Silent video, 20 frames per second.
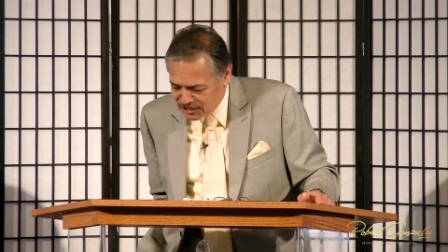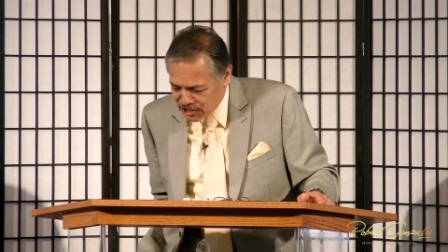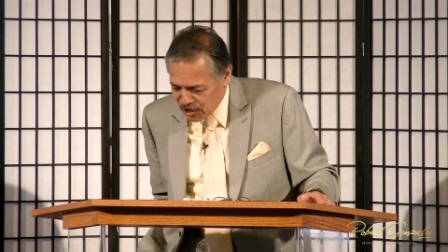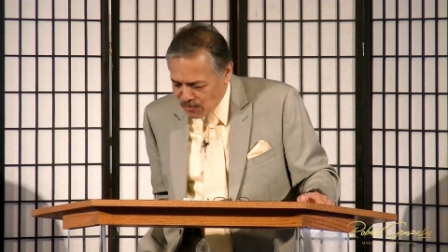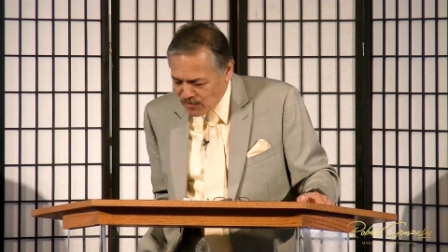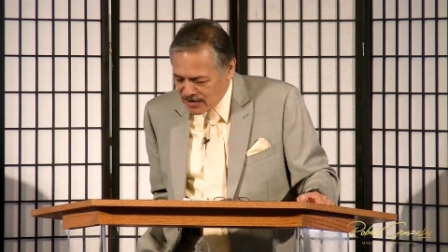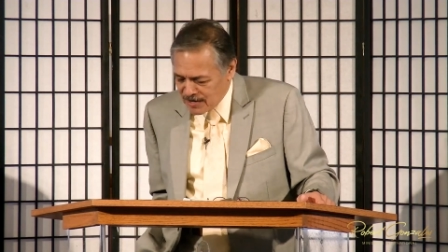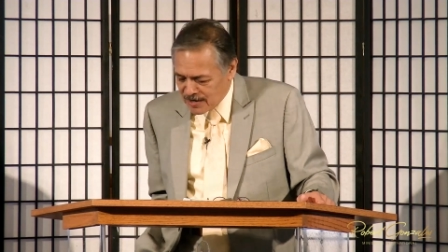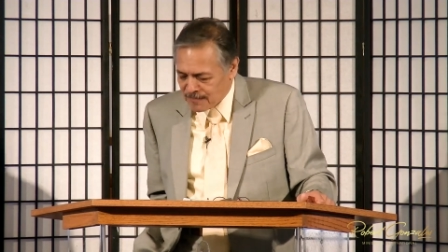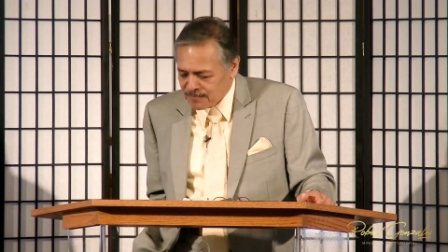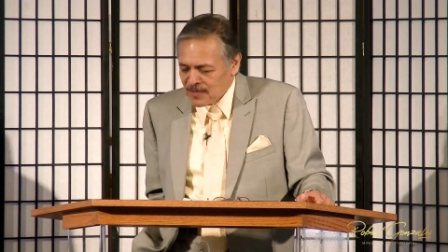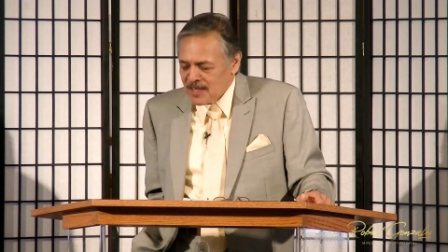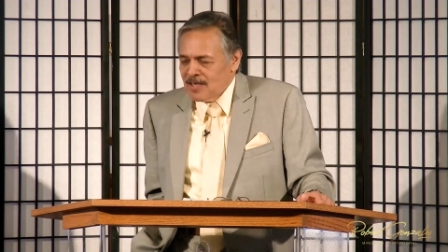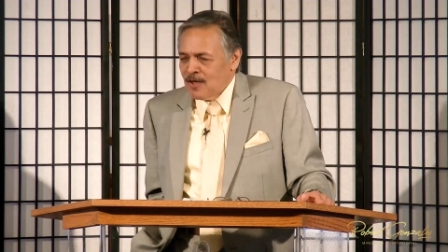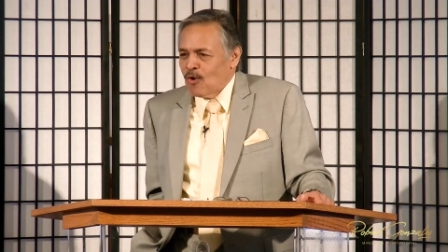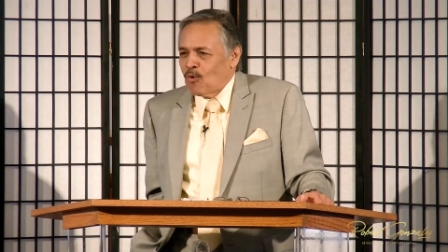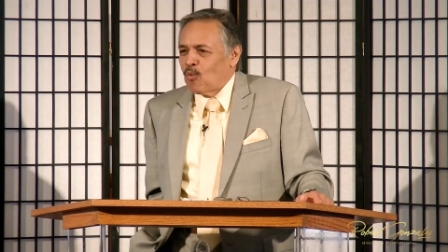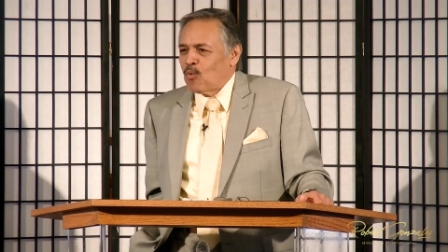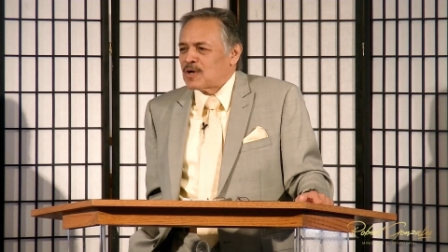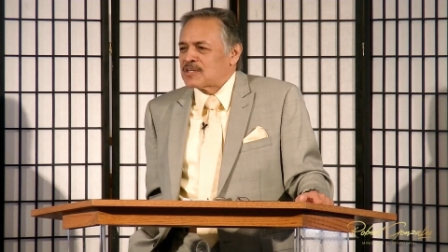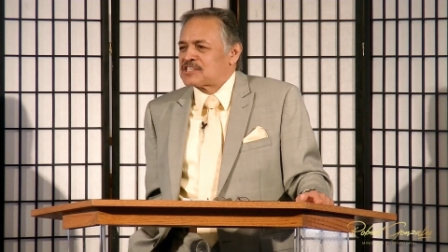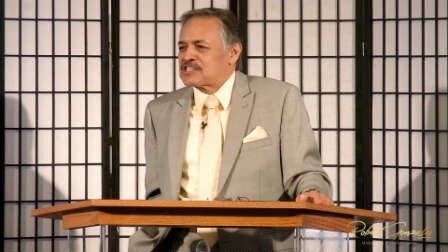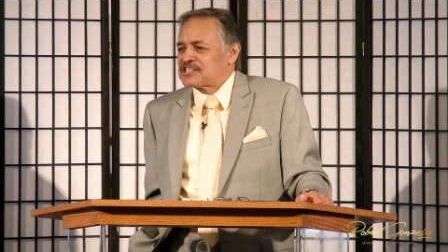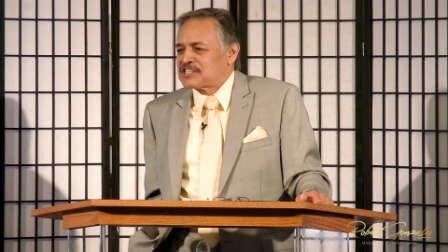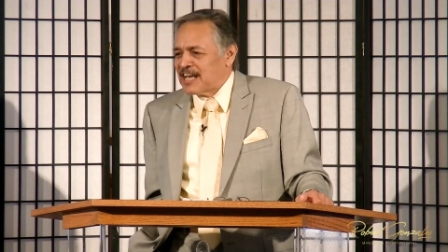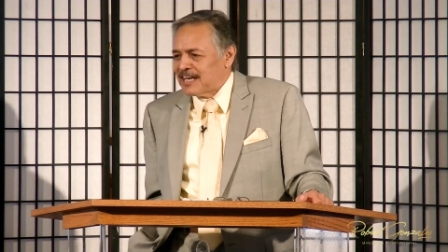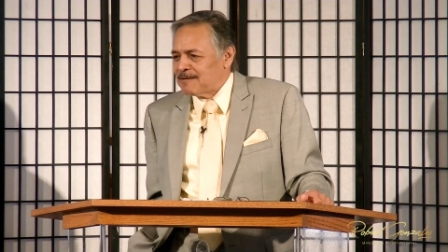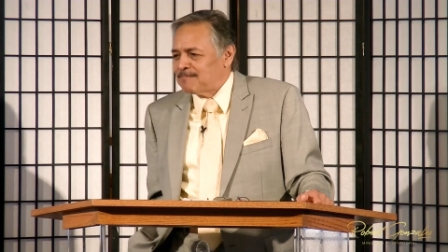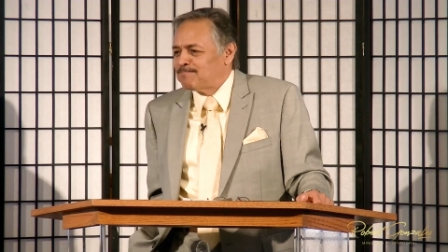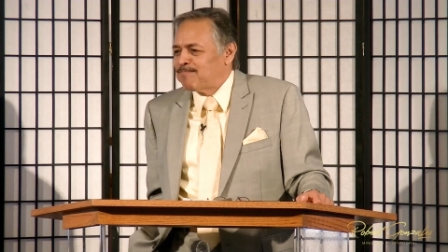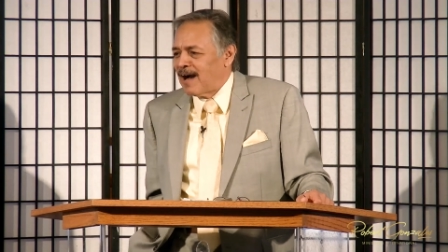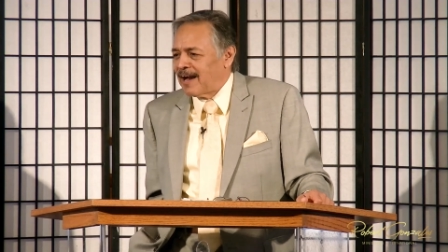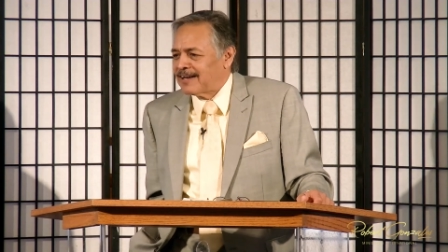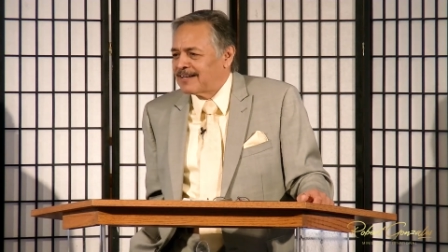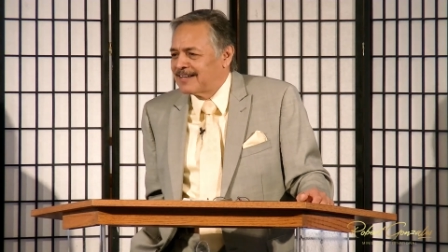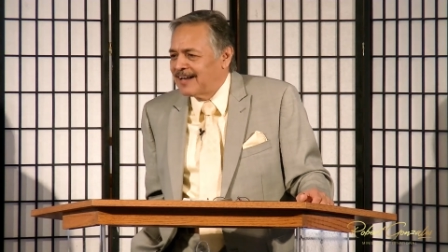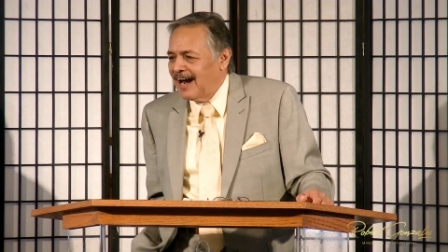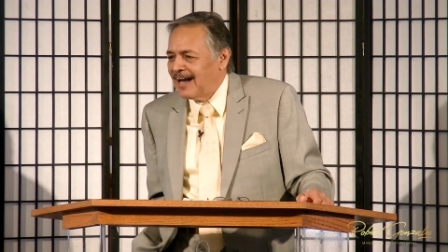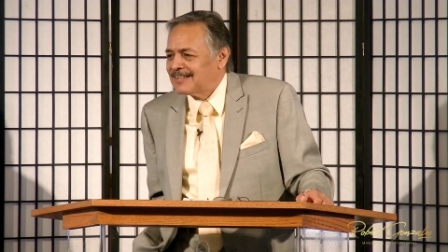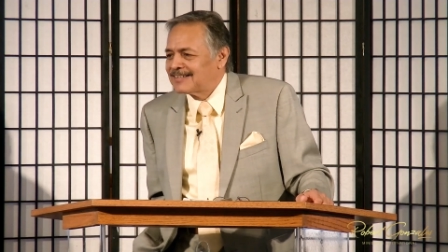Jonah was sent by
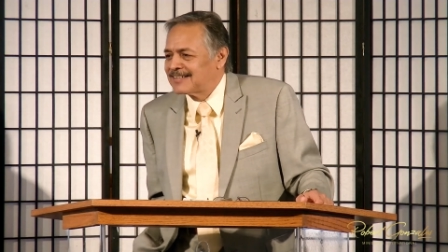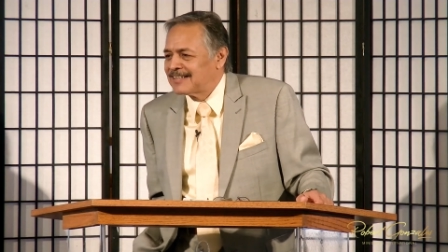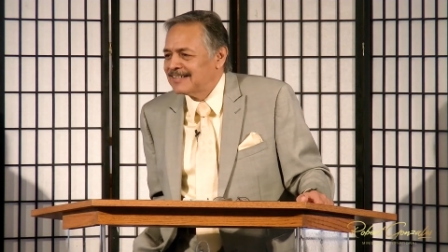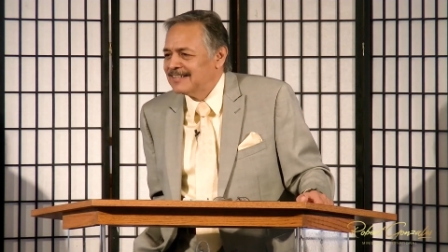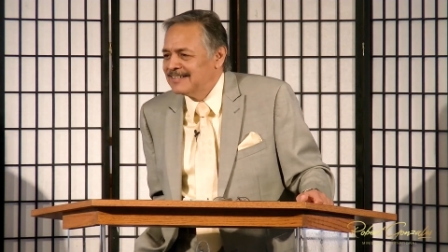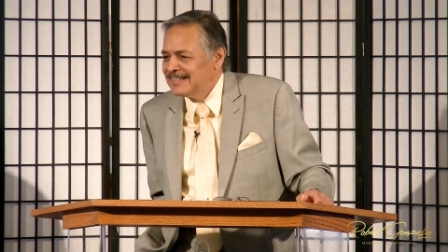God to